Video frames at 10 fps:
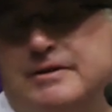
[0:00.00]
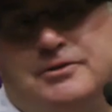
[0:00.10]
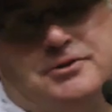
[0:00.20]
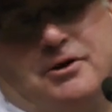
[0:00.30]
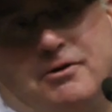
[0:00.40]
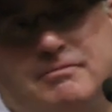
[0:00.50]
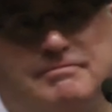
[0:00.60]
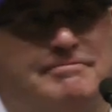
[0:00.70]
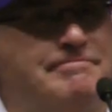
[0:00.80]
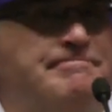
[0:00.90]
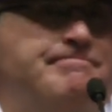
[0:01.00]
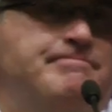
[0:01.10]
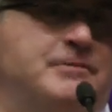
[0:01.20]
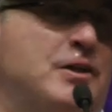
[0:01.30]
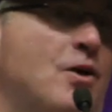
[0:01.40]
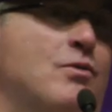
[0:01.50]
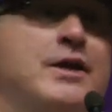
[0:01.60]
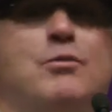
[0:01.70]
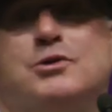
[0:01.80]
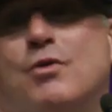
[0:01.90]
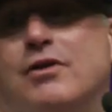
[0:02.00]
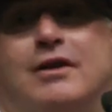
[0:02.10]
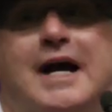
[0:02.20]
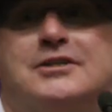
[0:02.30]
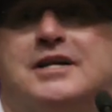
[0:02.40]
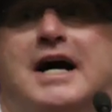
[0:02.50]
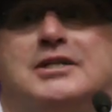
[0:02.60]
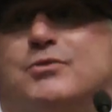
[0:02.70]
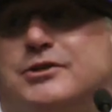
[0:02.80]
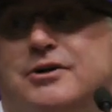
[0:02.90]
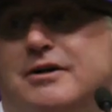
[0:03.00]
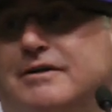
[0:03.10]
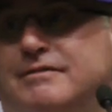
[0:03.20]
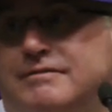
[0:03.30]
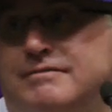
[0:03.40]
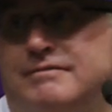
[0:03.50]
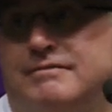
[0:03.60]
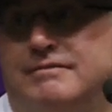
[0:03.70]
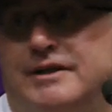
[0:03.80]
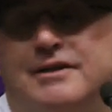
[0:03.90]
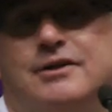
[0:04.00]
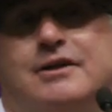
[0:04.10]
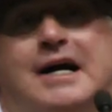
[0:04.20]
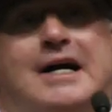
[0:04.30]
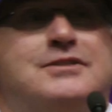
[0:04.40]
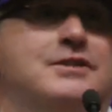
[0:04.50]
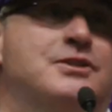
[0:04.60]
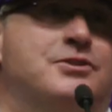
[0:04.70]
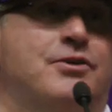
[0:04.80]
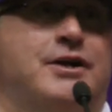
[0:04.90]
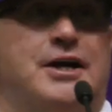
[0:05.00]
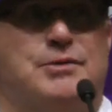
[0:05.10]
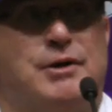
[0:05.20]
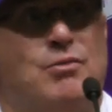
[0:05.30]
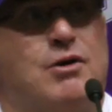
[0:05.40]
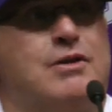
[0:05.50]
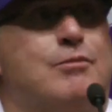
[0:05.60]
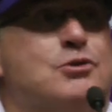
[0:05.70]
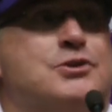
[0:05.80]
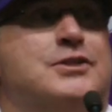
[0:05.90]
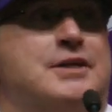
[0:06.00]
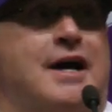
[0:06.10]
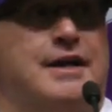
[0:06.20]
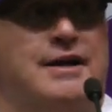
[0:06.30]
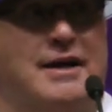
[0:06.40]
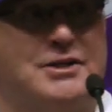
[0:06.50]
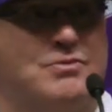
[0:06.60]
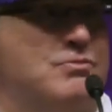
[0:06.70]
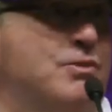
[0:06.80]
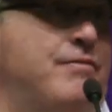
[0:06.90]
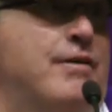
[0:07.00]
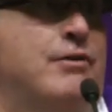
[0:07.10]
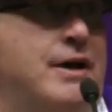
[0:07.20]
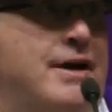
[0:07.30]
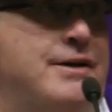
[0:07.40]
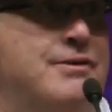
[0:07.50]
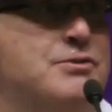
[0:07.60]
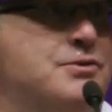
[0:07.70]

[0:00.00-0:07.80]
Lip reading: And so, you know, he was one of the last guys we took in the class. He's turned out to be one of the most exciting guys we've ever had here.